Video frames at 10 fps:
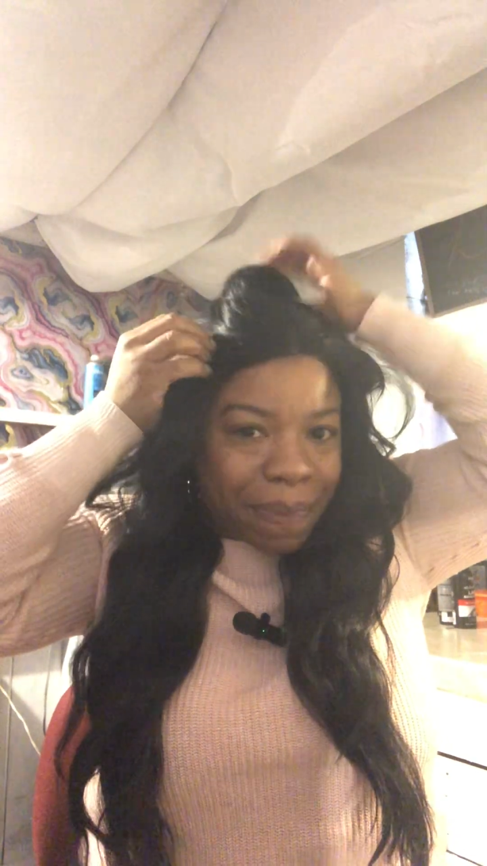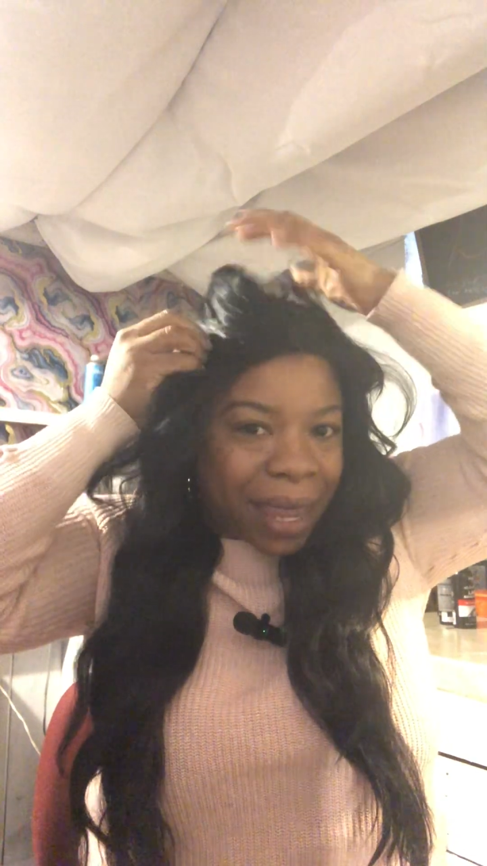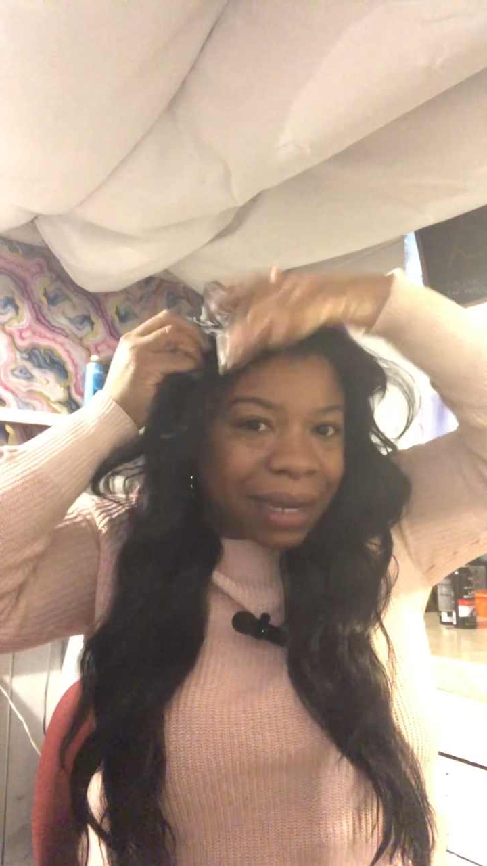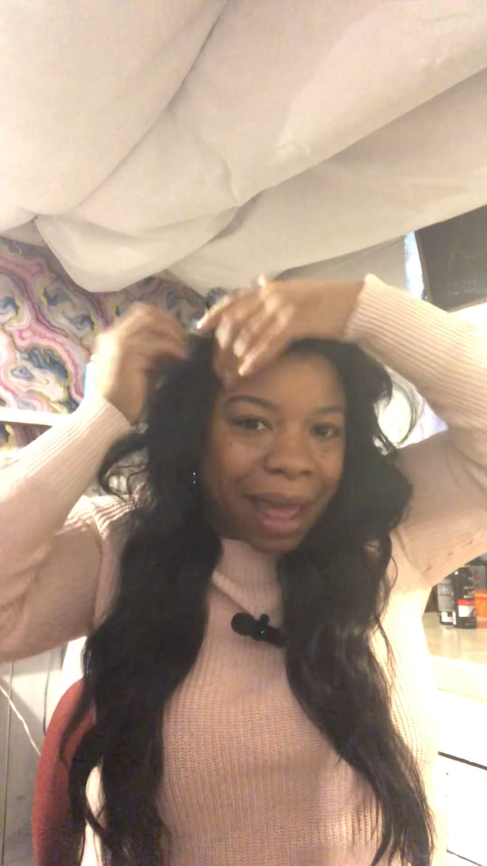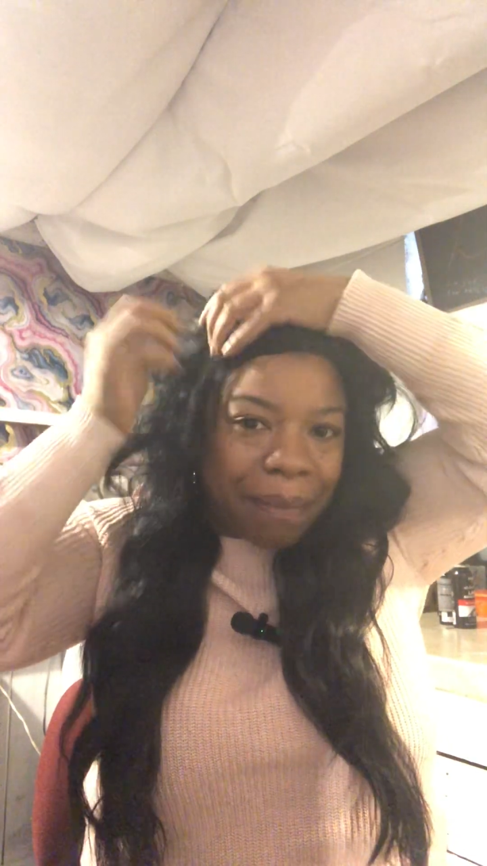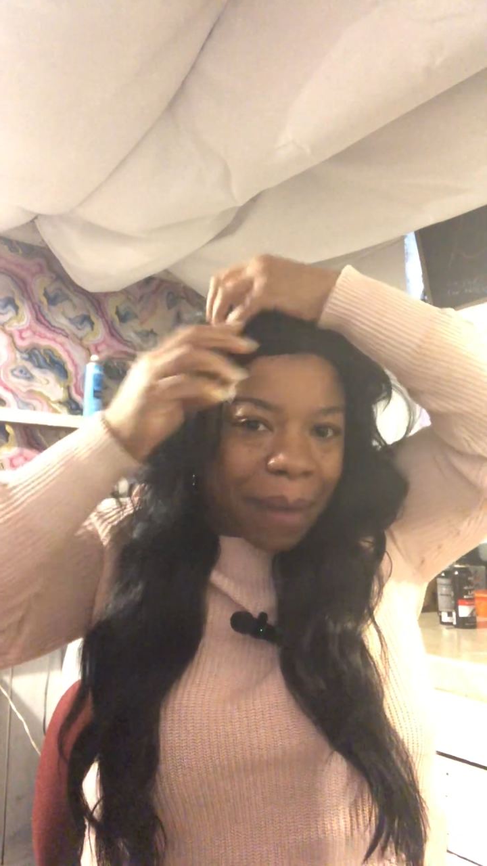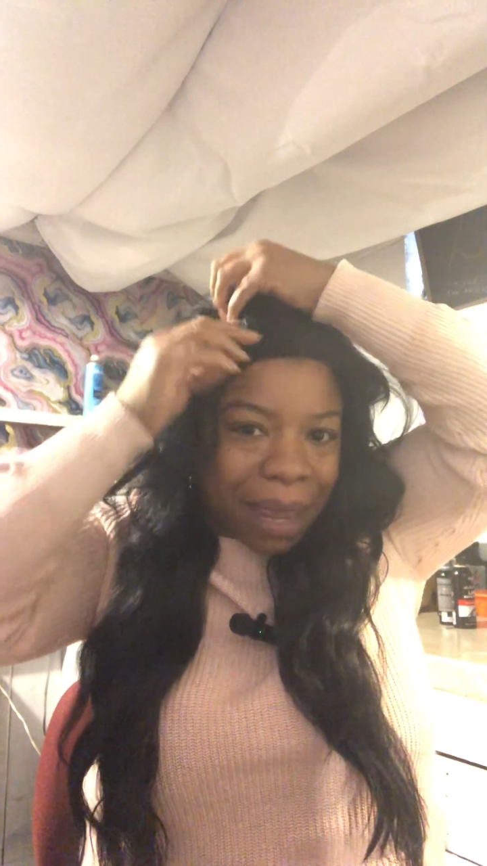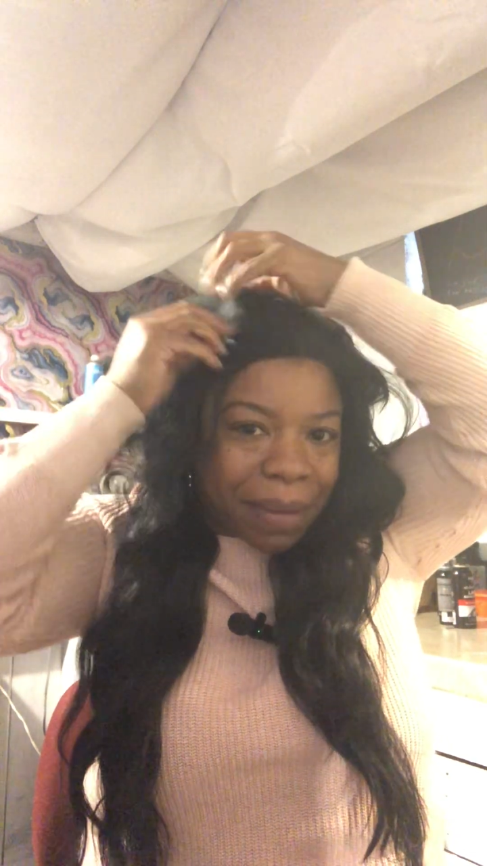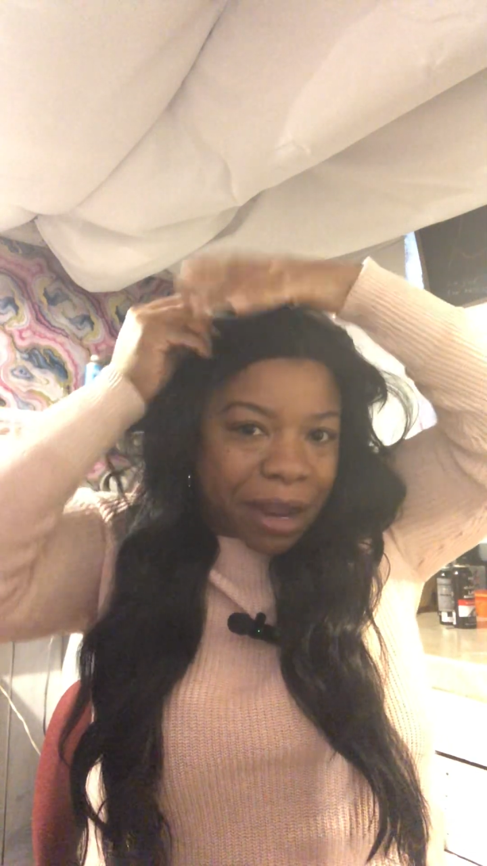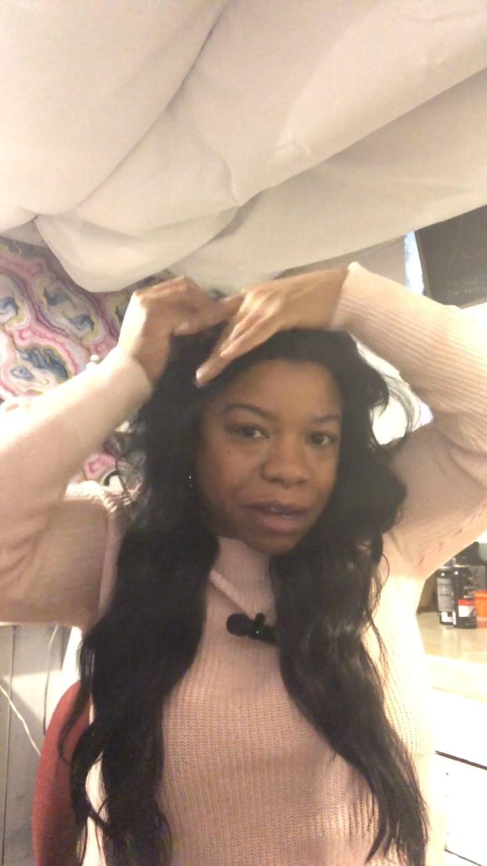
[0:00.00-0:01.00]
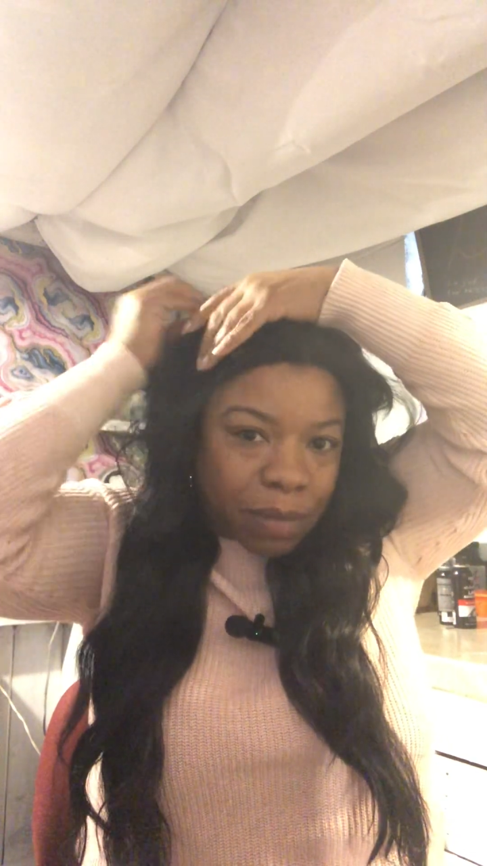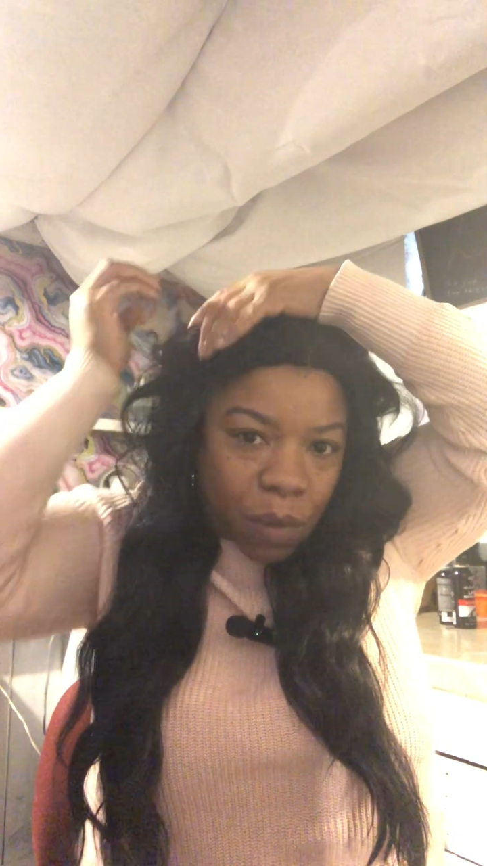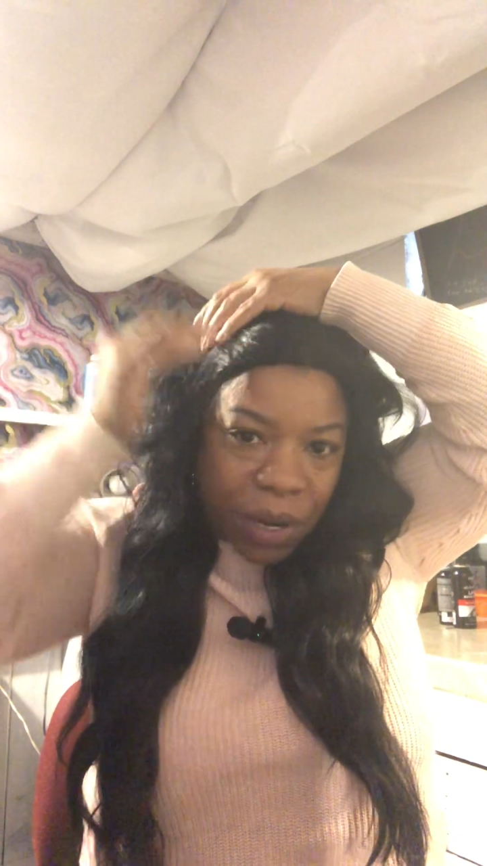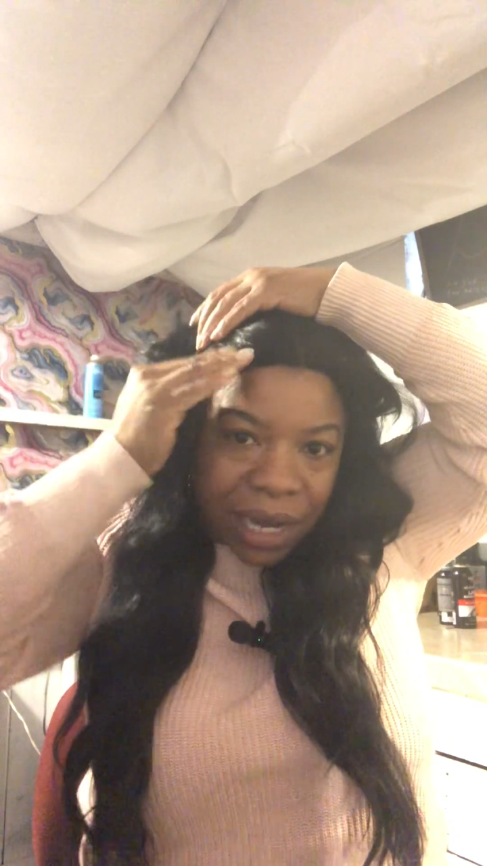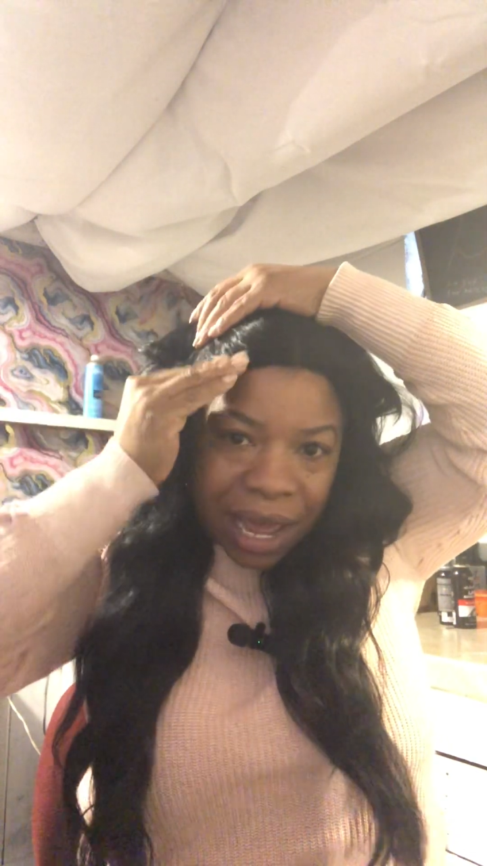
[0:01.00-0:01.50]
They not baby hairs,
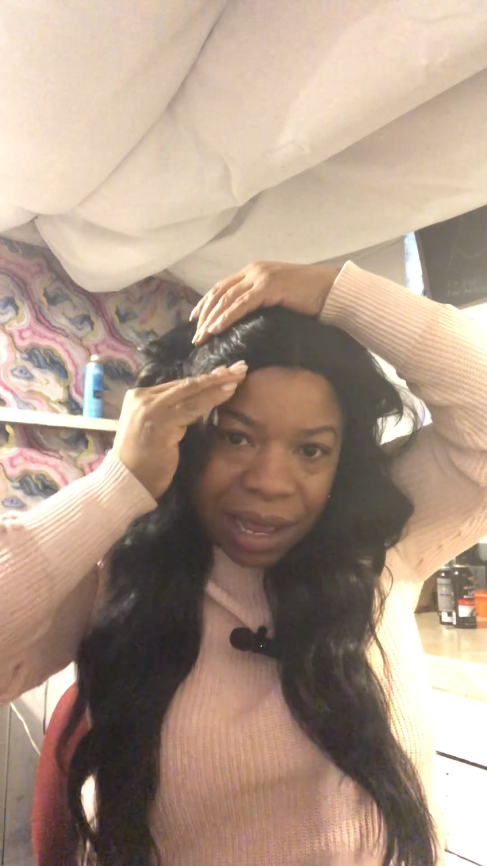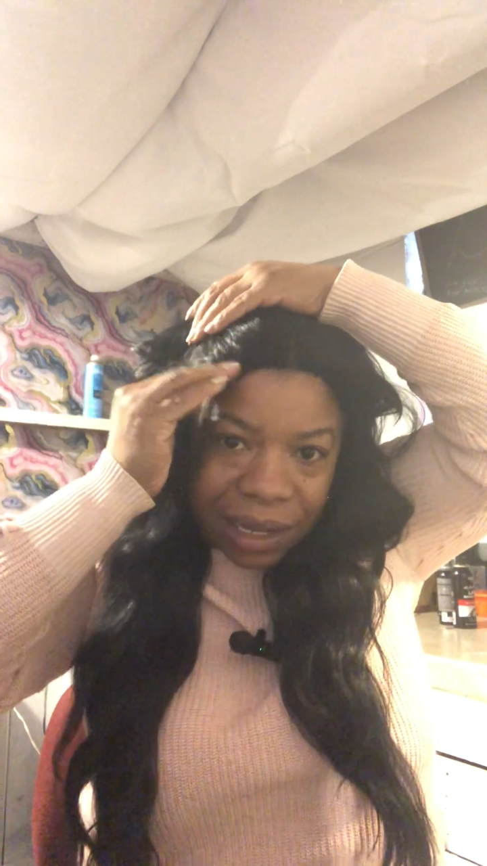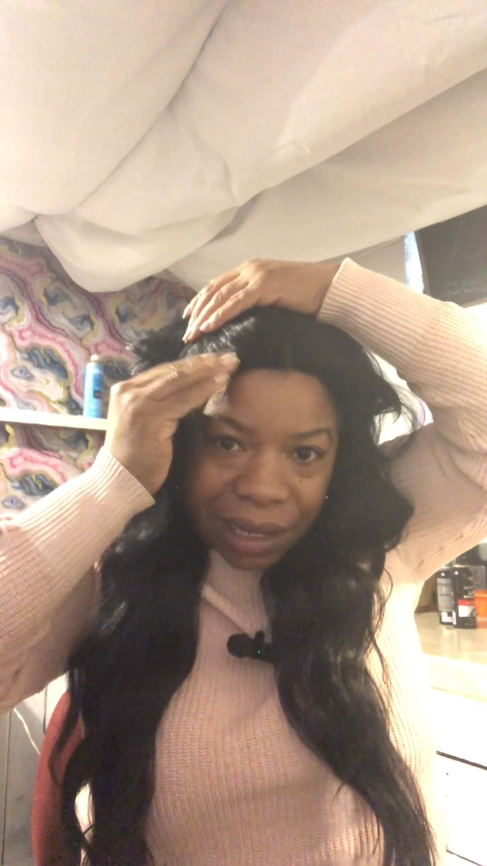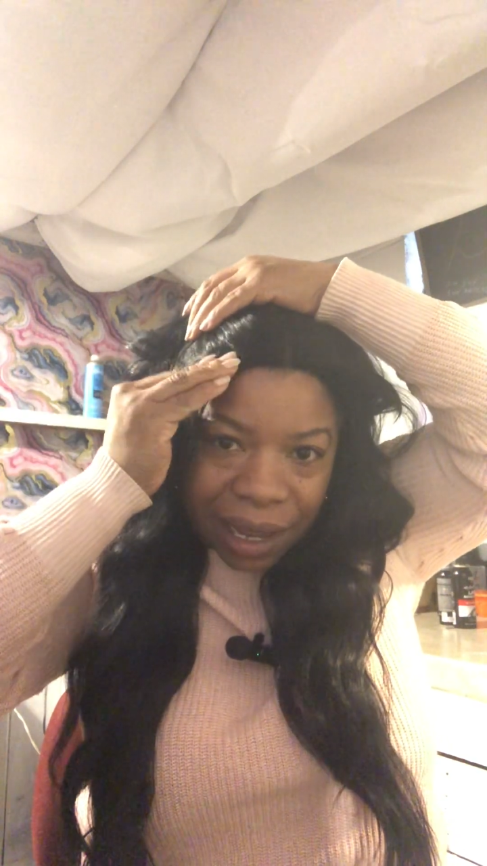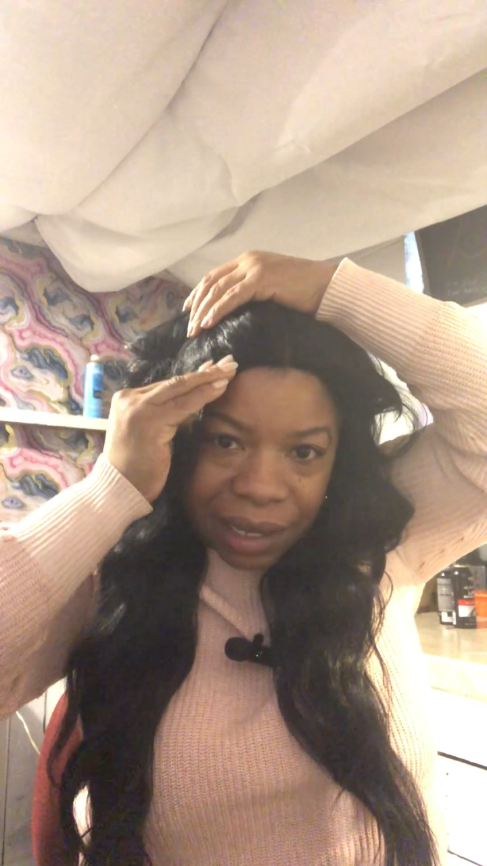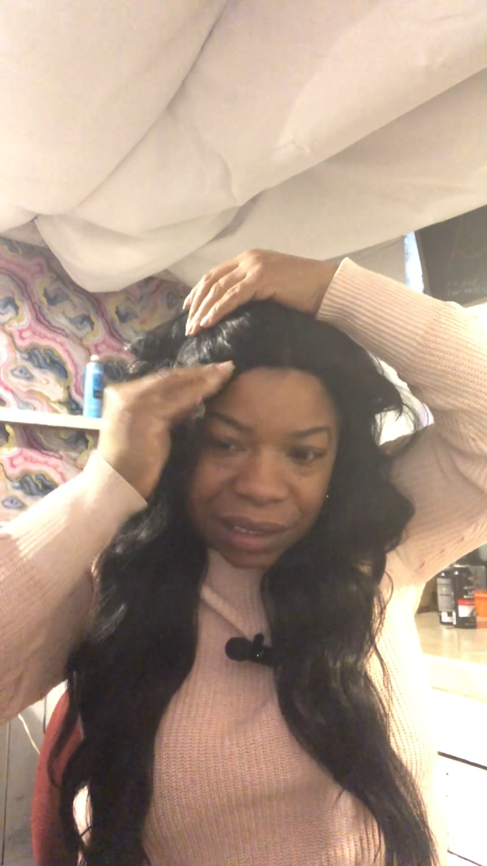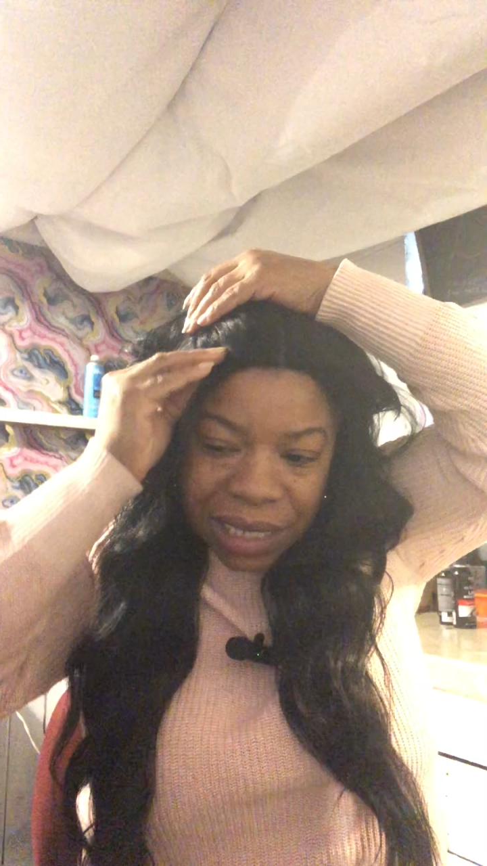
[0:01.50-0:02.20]
but when I like